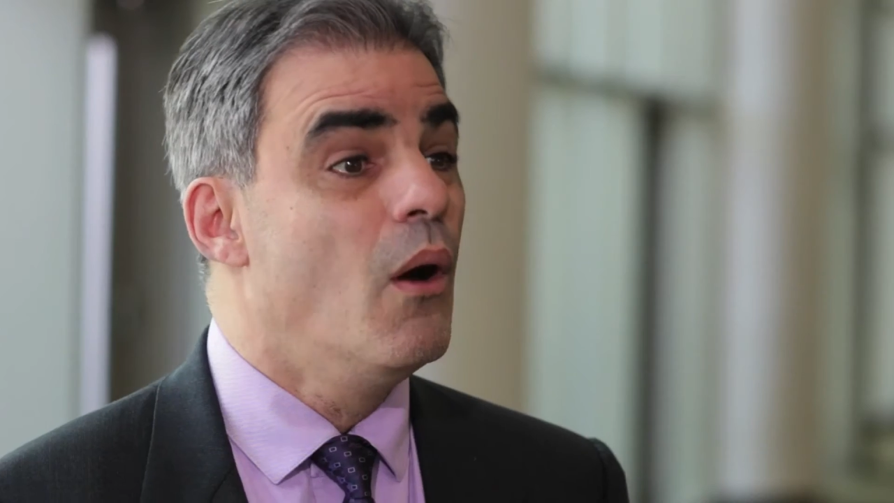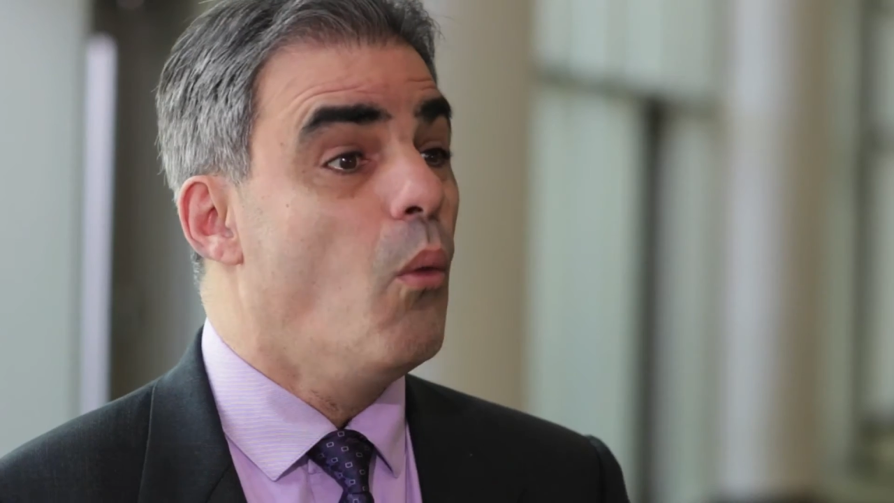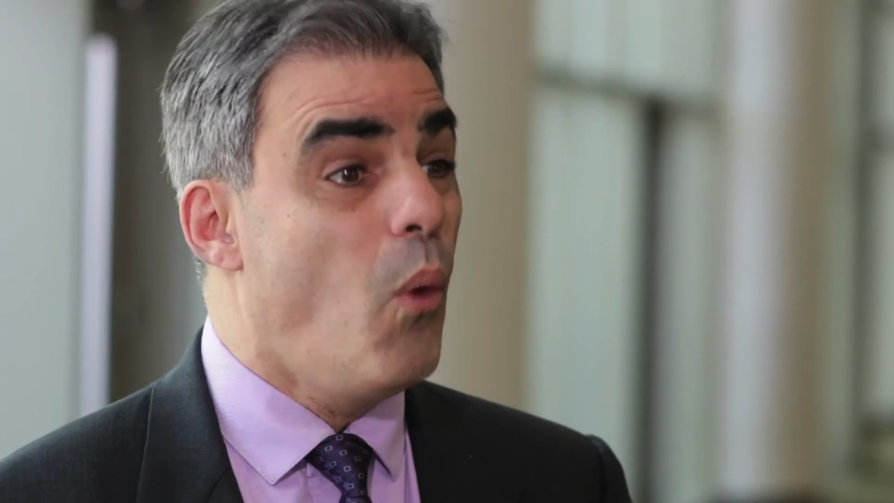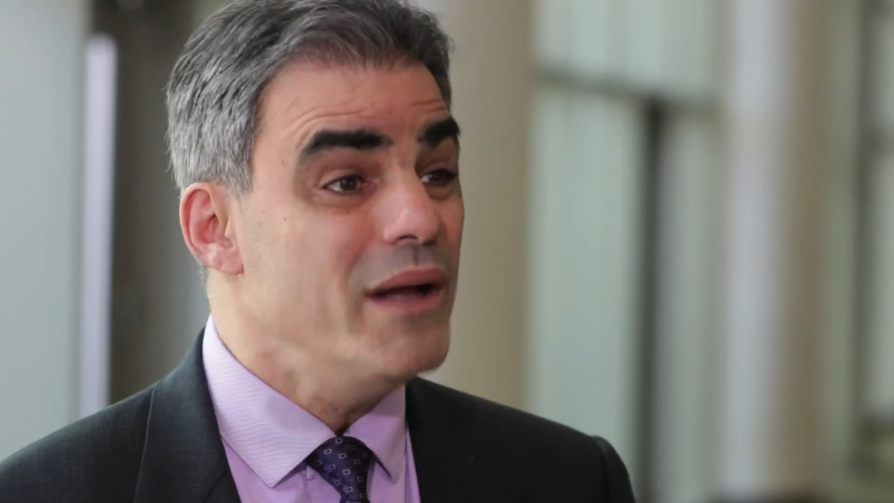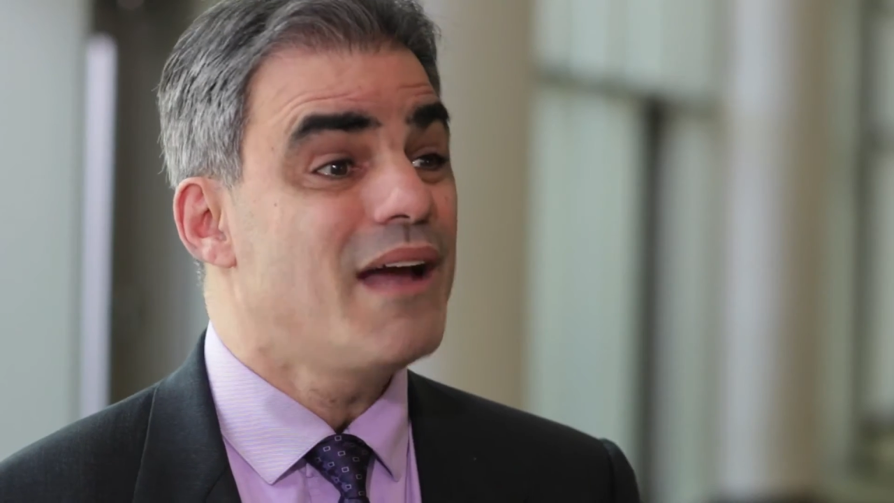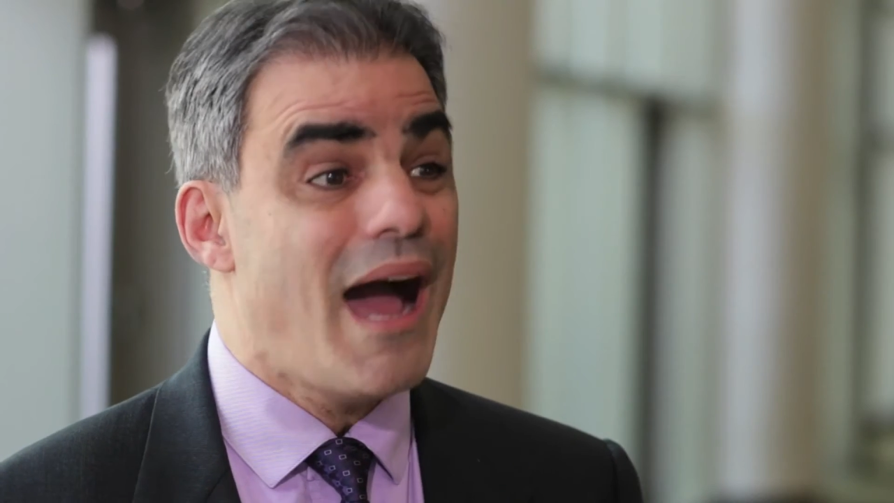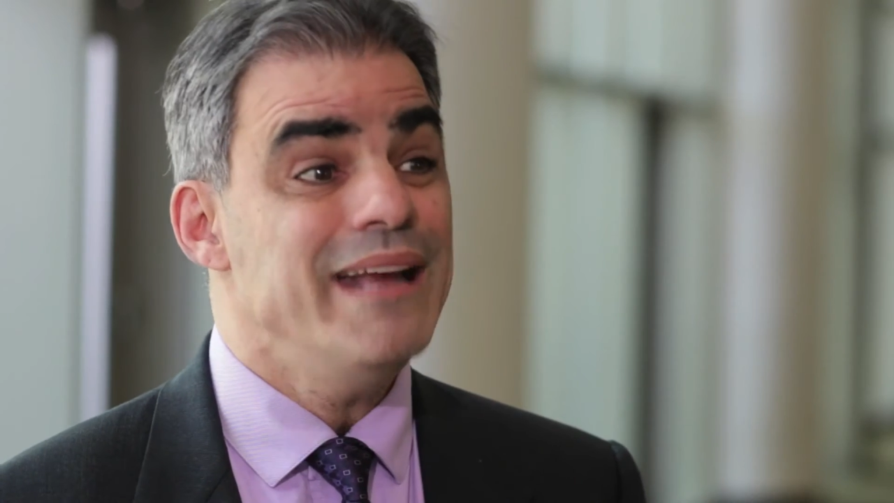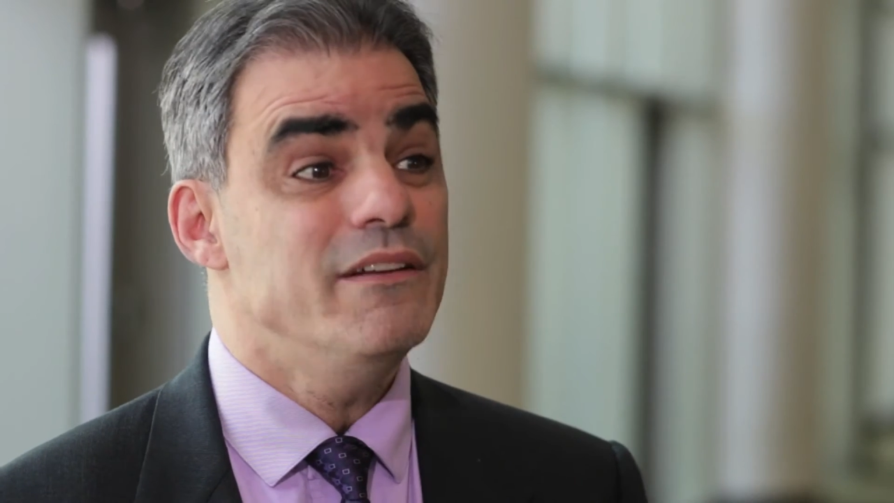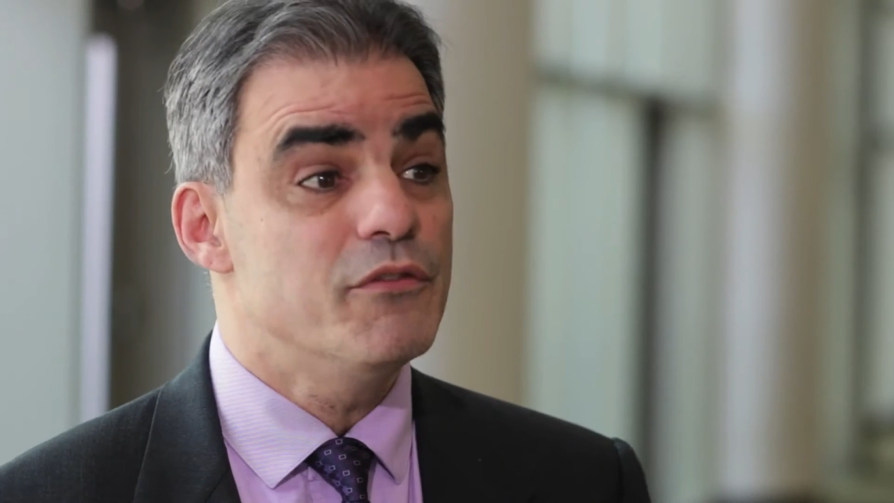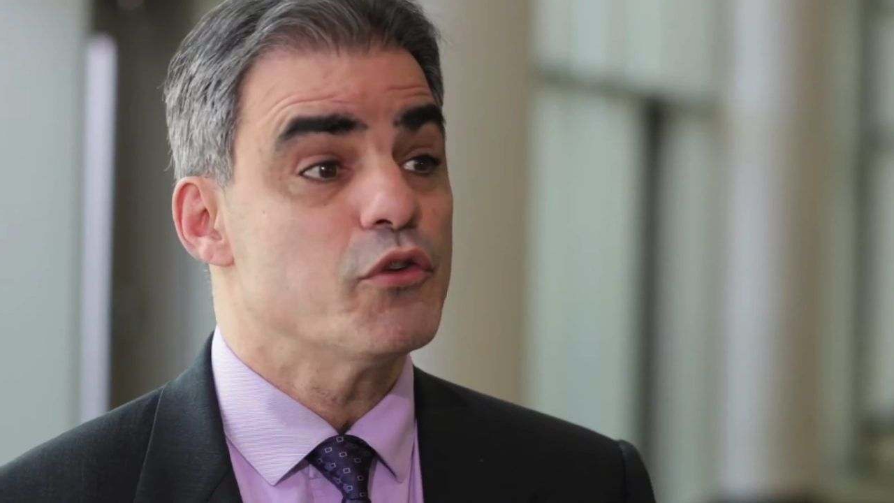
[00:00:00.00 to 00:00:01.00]
what
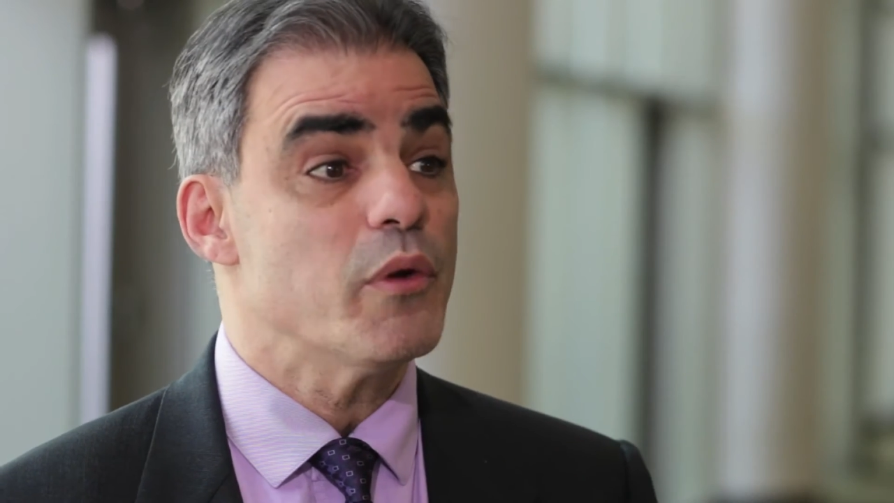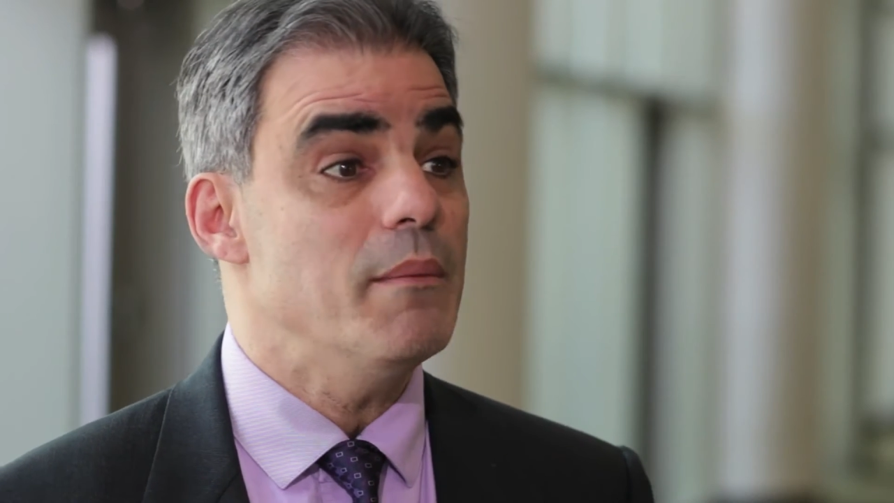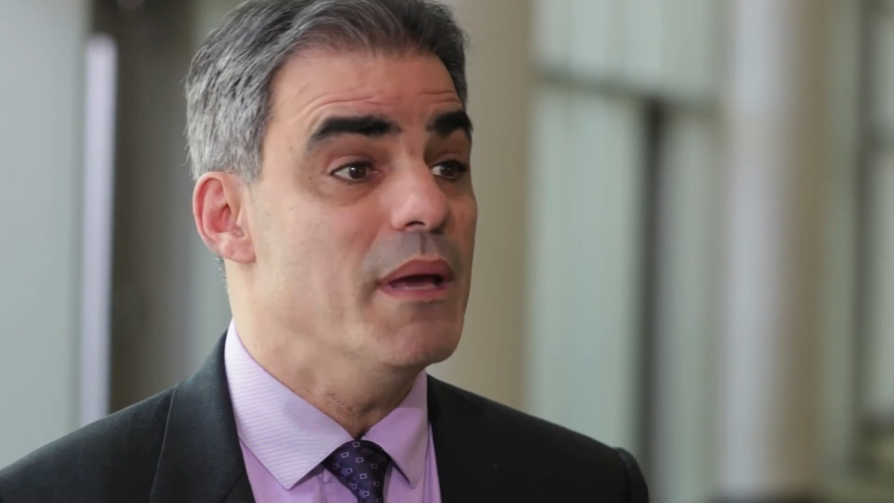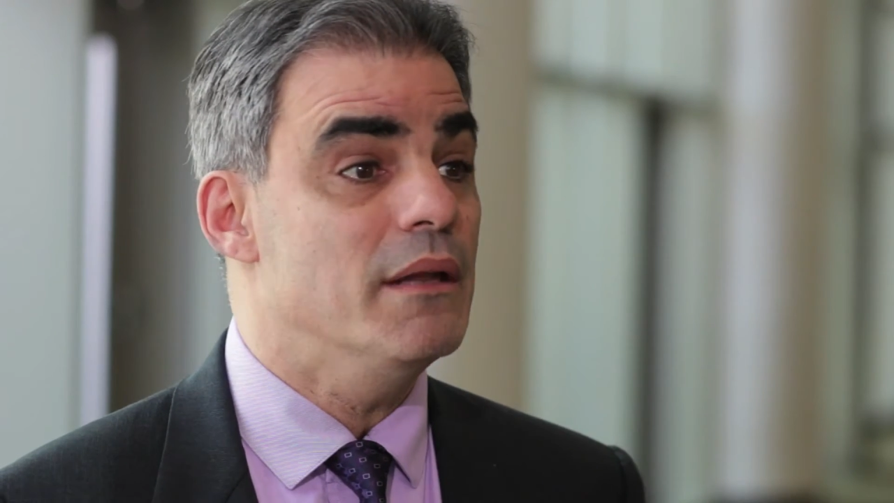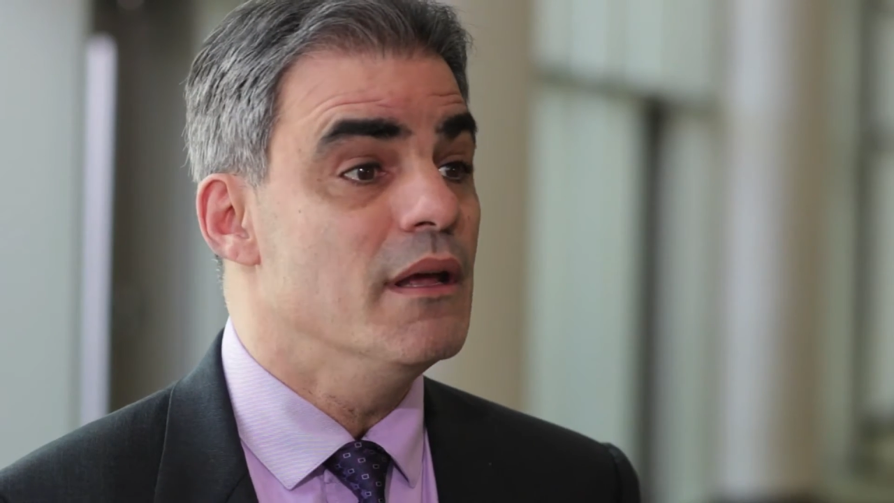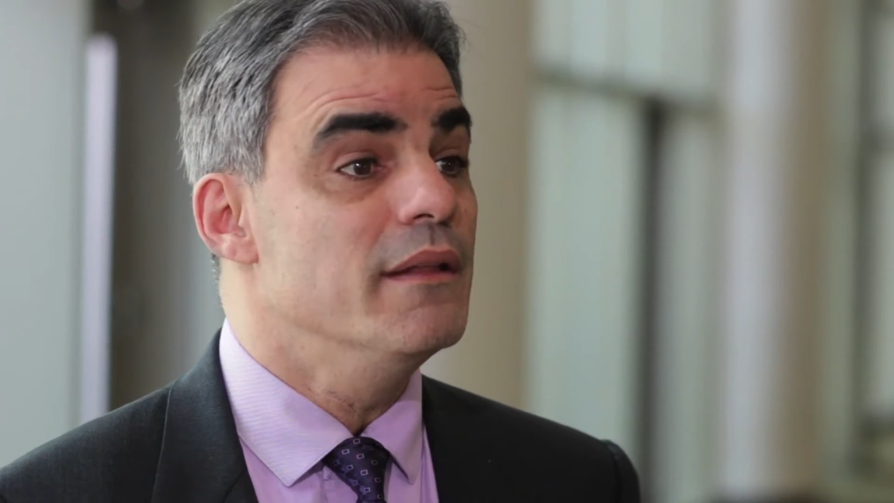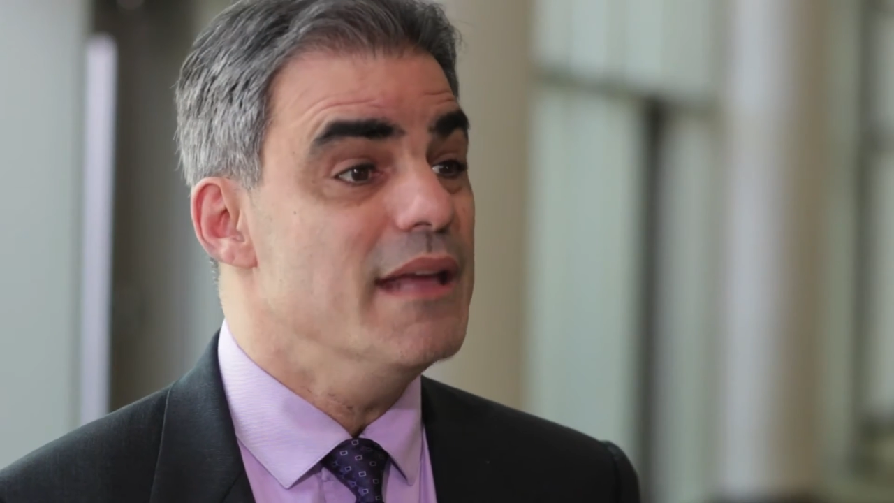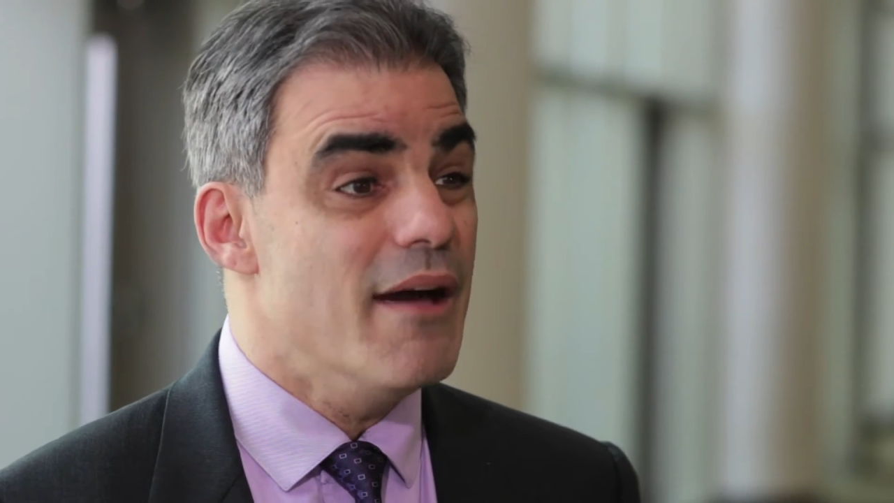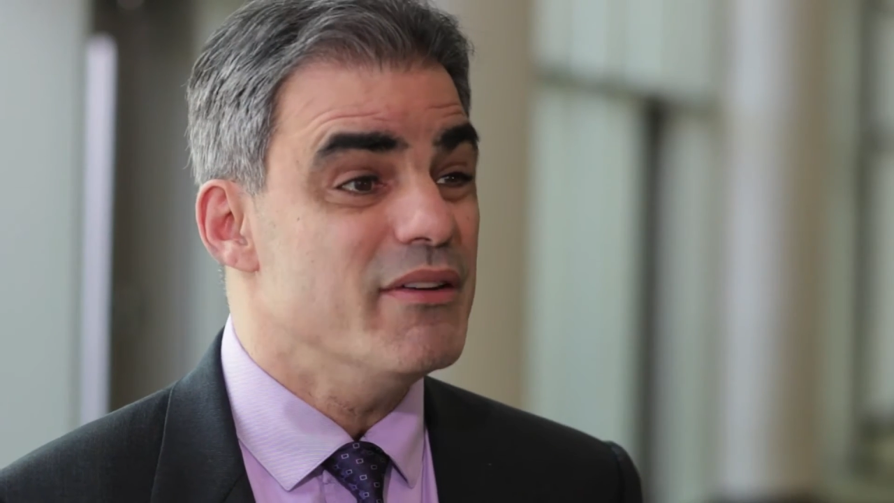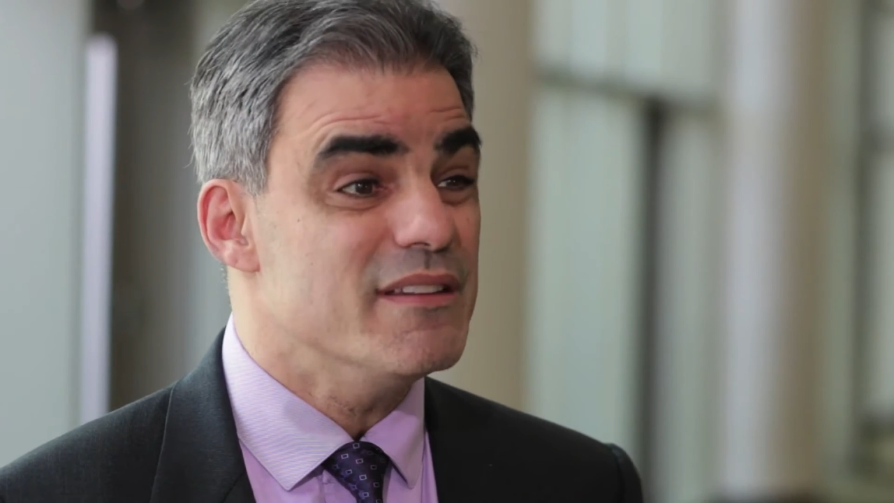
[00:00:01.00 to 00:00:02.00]
kind of treatment
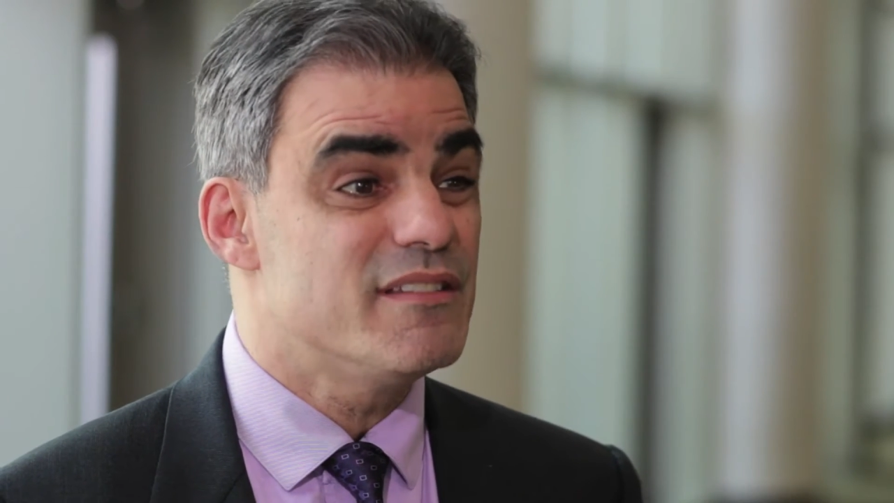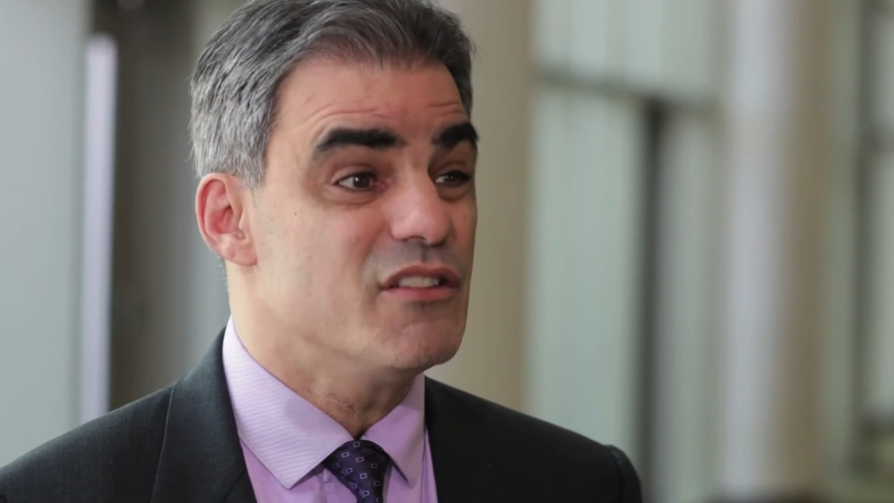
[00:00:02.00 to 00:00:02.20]
the evidence